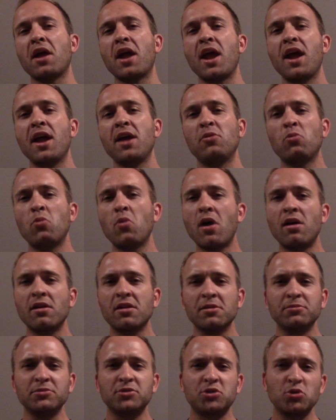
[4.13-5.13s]
and
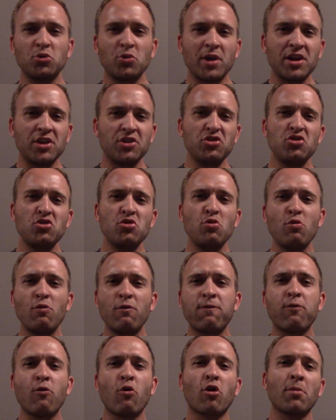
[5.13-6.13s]
welcome to a new
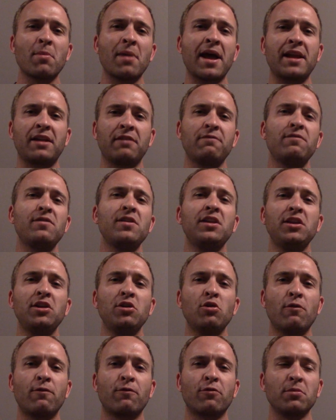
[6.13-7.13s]
format of
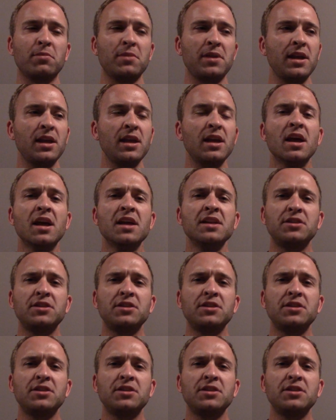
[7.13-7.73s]
video for me,